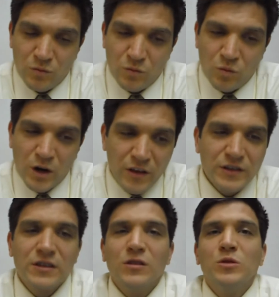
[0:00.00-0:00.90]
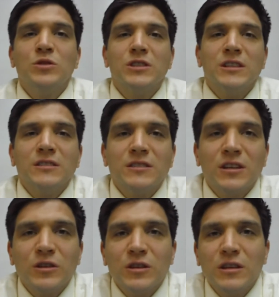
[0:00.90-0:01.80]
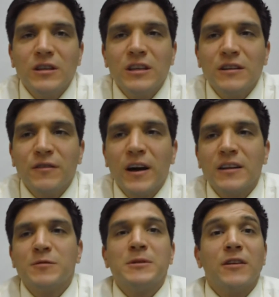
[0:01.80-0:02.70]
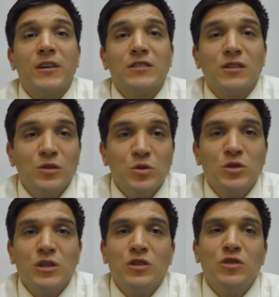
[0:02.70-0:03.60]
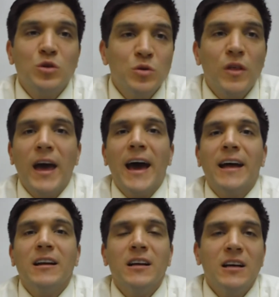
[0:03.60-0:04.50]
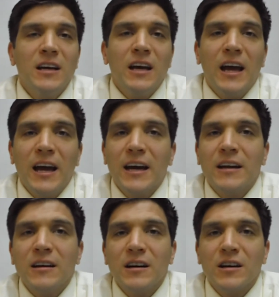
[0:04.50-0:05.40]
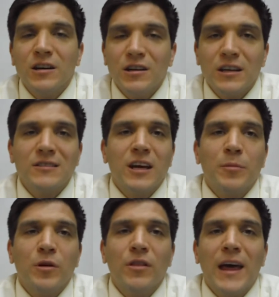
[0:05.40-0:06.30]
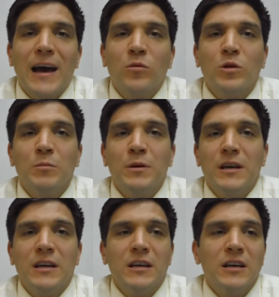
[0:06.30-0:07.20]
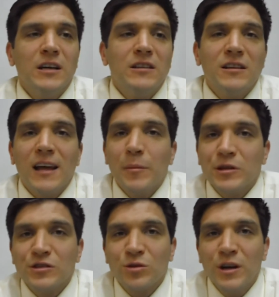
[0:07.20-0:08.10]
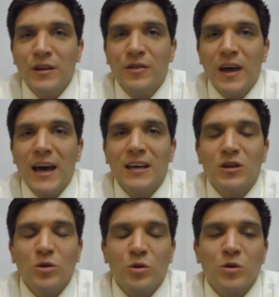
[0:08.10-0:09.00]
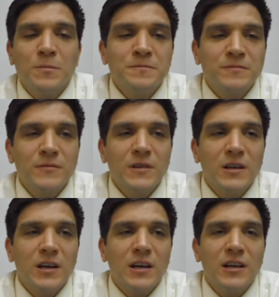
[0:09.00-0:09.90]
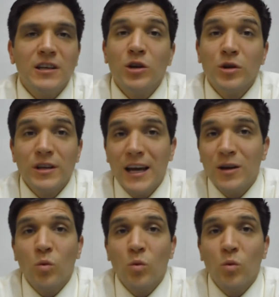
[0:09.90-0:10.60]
one of the solutions, you need to find a specific solution to that, and a good example of that would be to demonstrate that your year-to-date